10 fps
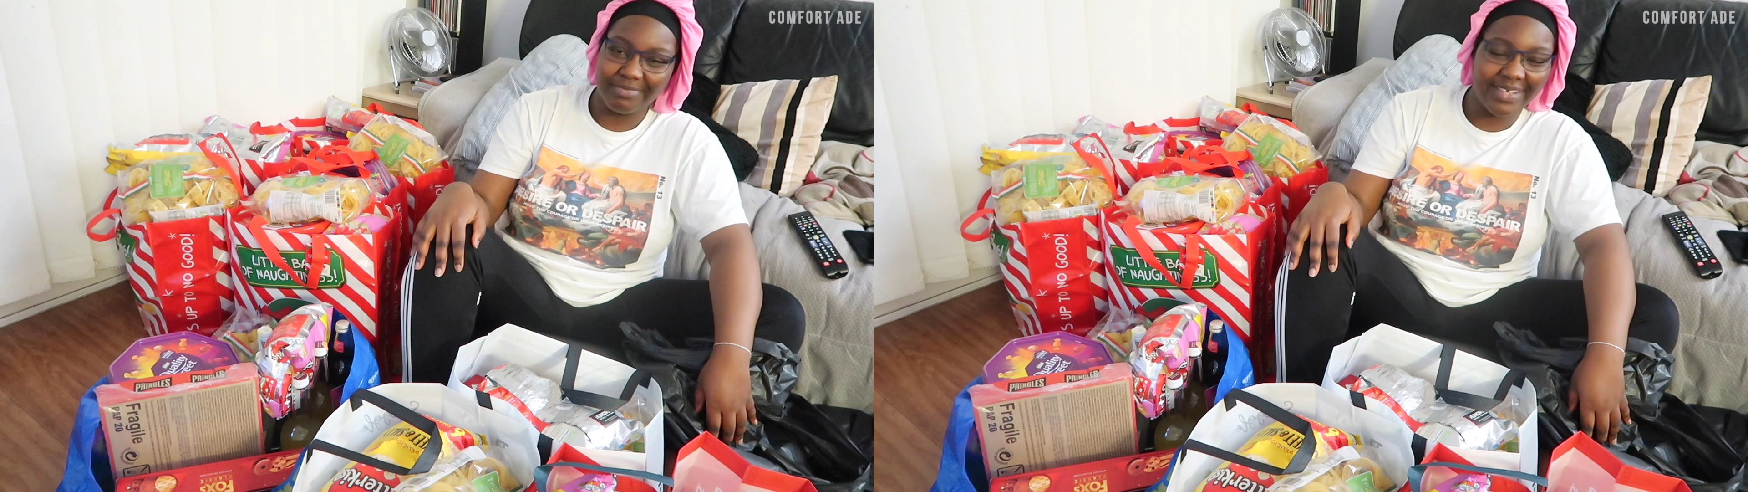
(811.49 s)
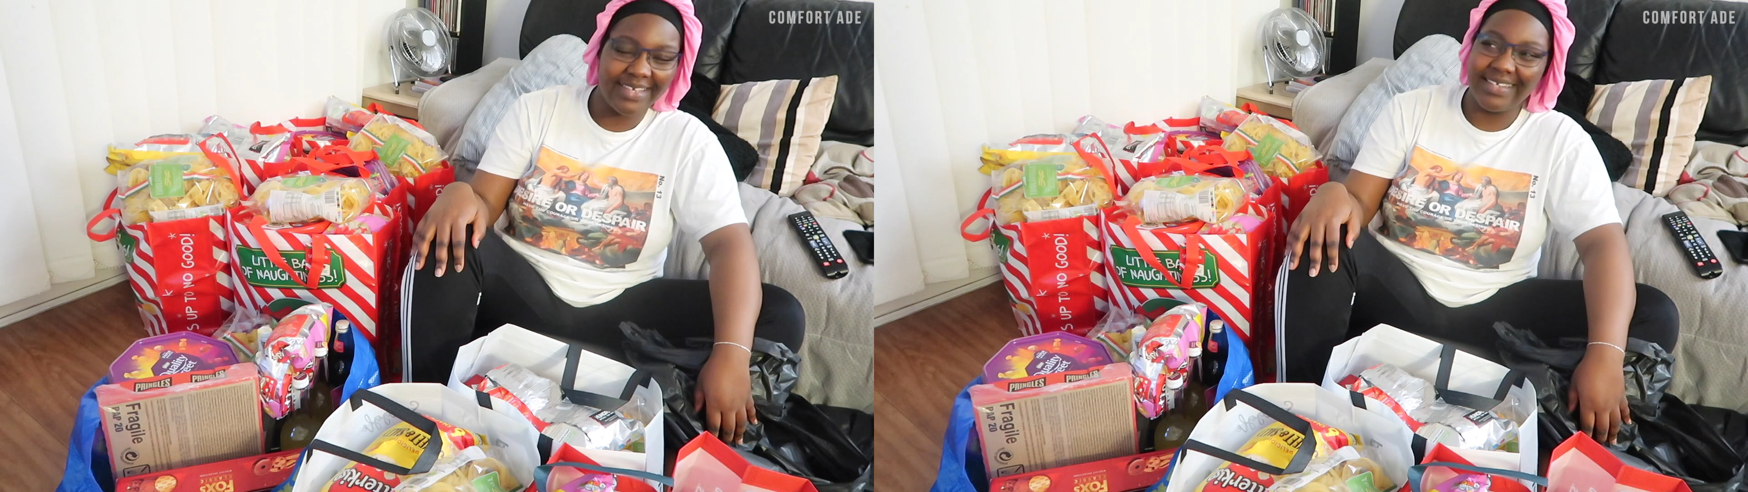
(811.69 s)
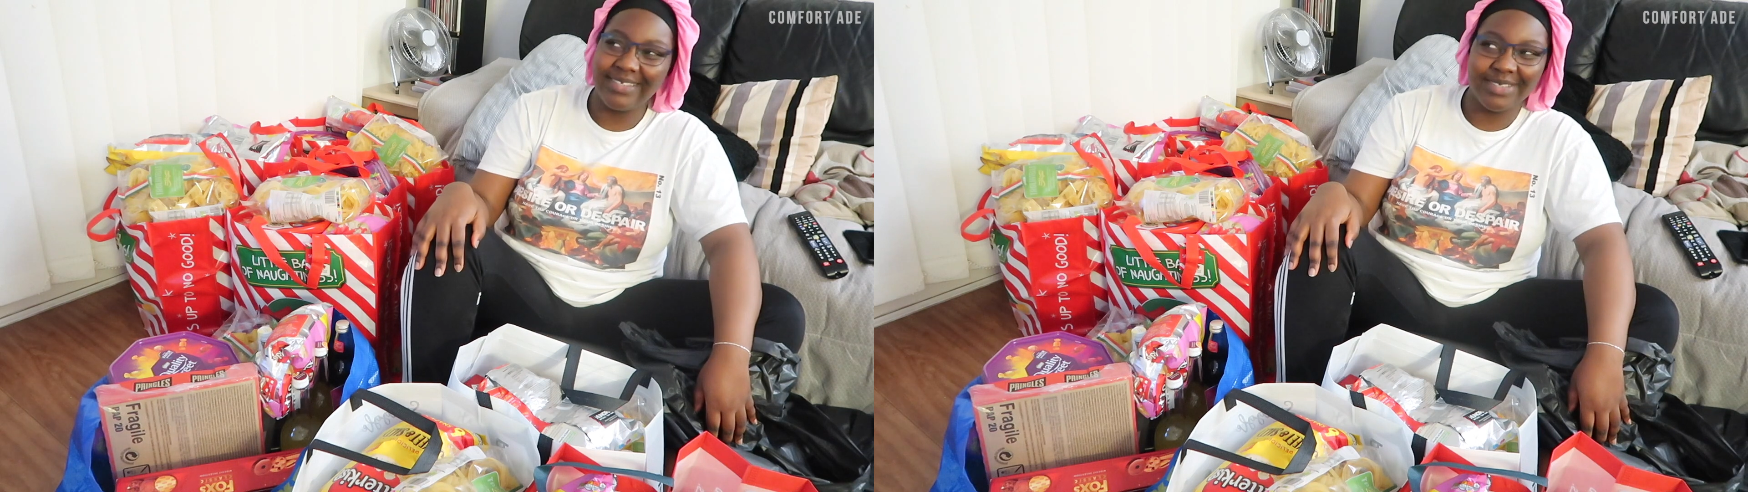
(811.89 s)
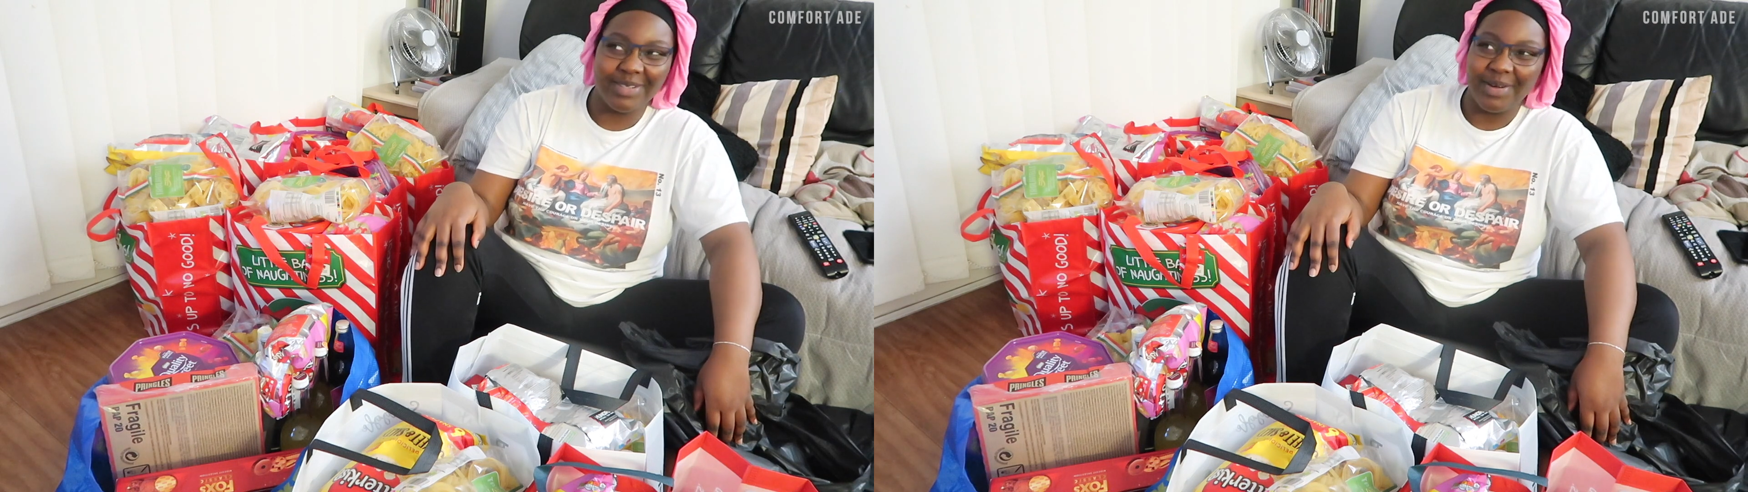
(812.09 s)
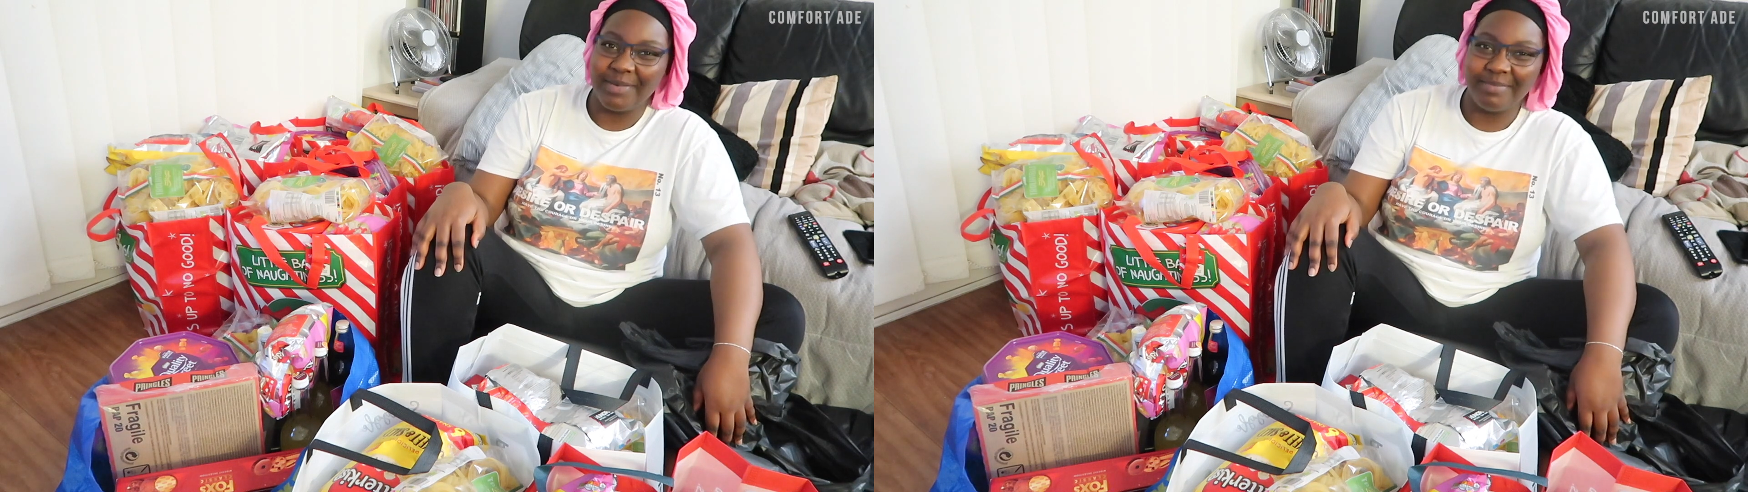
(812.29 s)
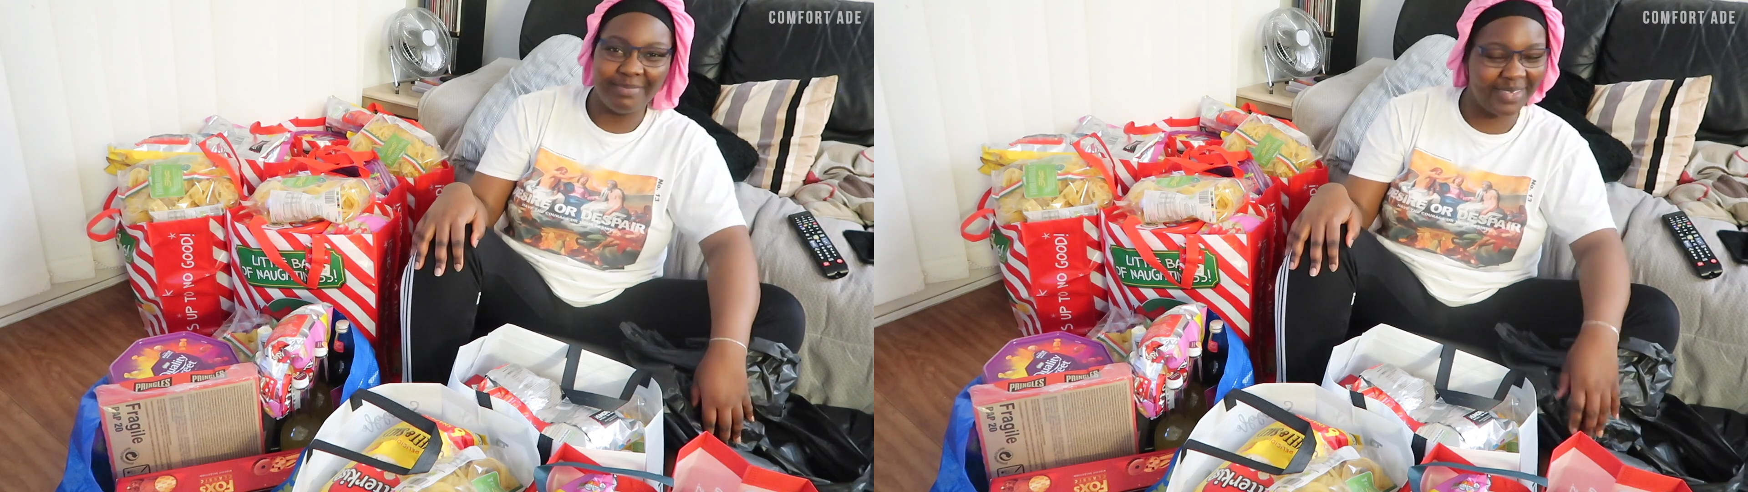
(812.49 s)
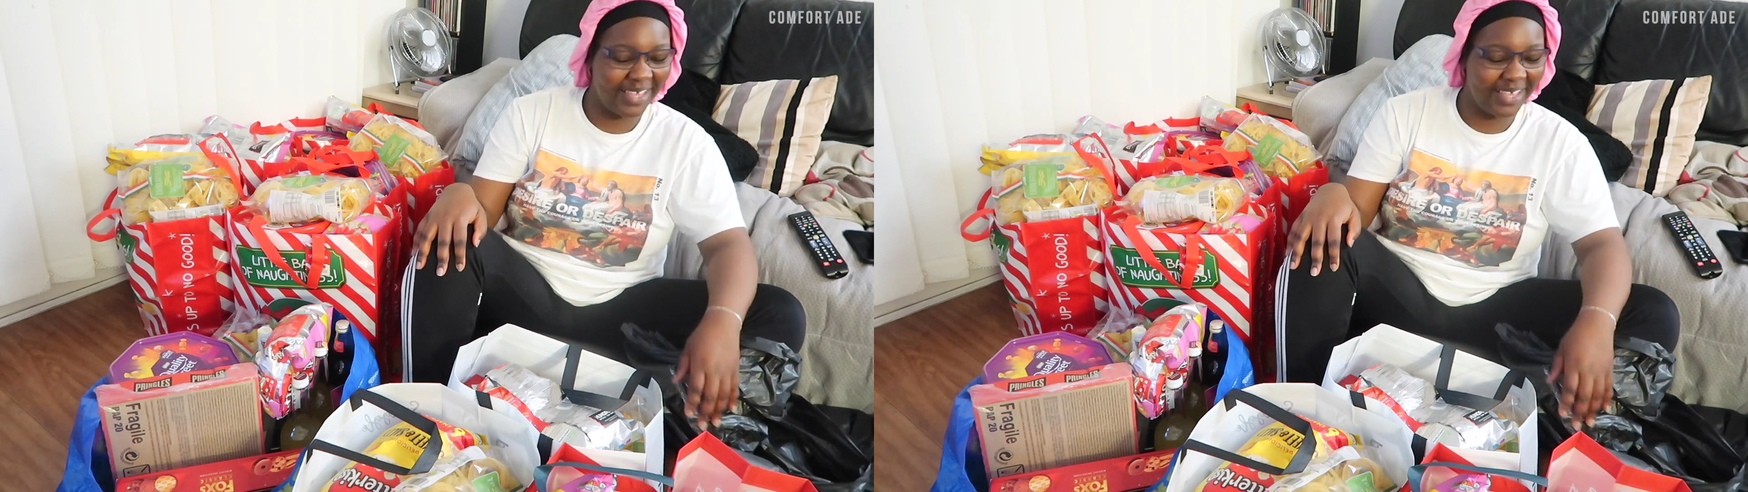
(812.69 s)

It needs to stop.